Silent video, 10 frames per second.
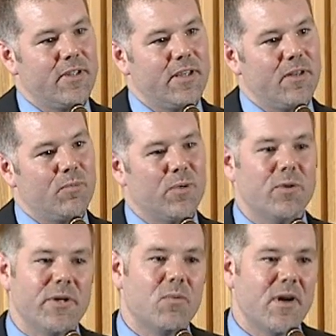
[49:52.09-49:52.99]
And we
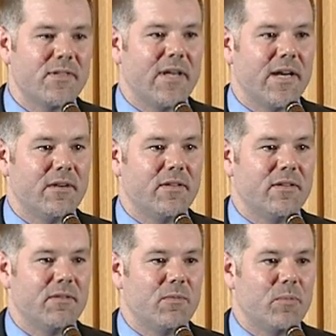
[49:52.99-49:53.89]
really want that
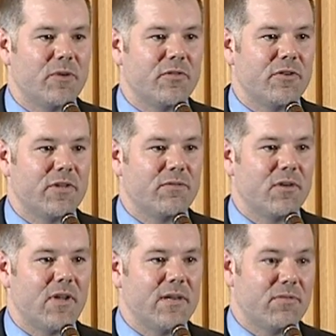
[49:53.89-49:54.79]
when we're searching
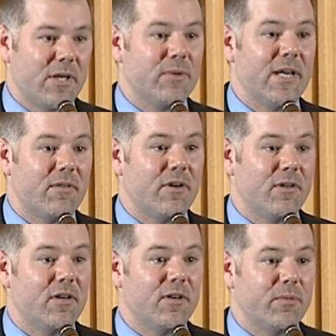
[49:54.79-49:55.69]
for life like we have
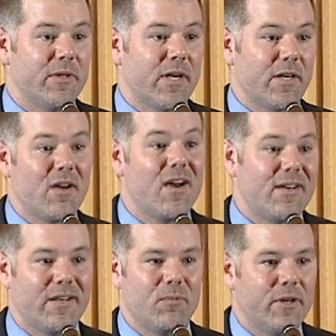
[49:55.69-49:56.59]
on Earth. We've got a
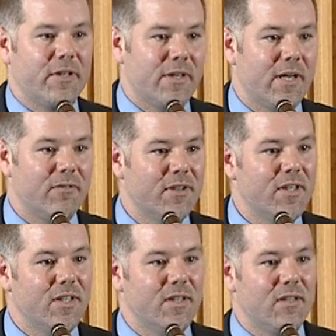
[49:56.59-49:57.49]
continent where you could have
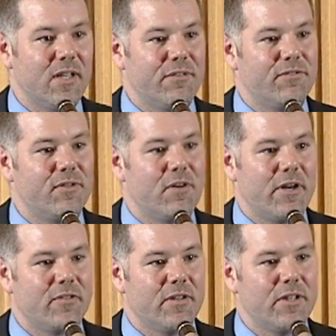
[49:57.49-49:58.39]
life
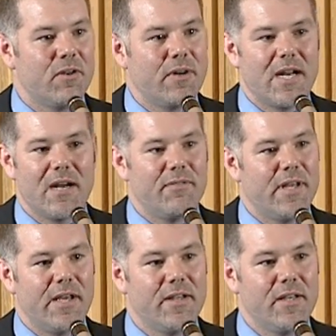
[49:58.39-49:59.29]
flourish, and you don't have
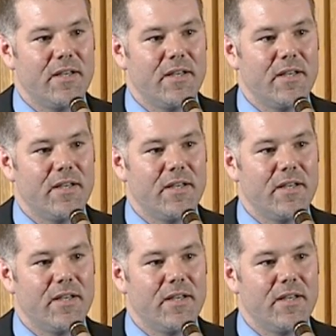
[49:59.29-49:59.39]
that